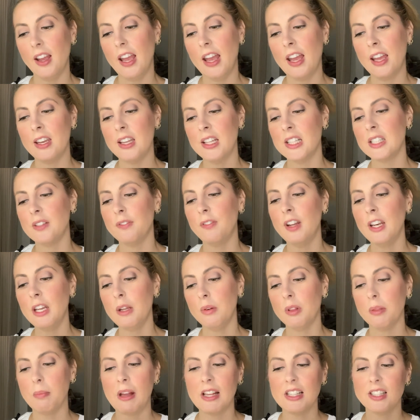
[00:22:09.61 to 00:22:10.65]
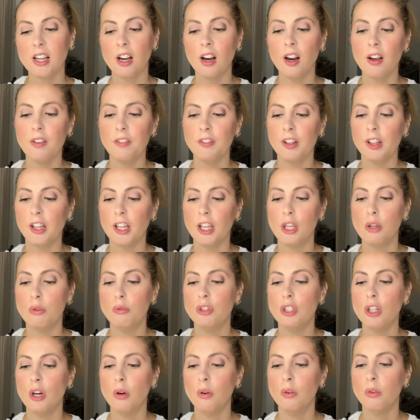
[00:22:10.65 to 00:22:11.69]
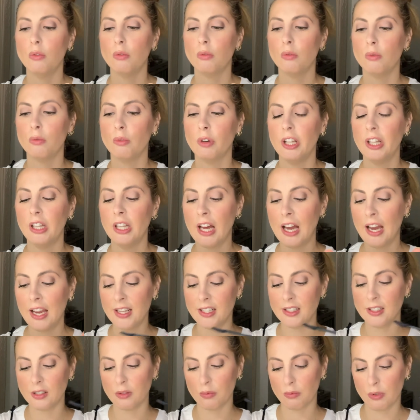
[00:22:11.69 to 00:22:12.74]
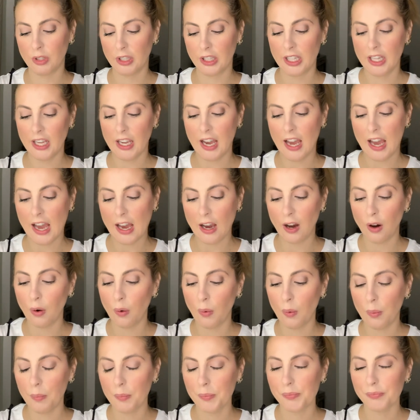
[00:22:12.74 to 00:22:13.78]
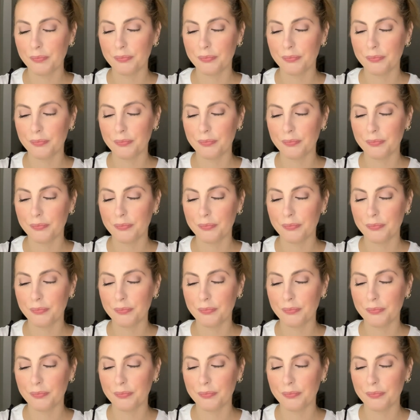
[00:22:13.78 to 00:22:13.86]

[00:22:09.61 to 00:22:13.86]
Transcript: And it's funny with mascara, I feel like you don't realize really how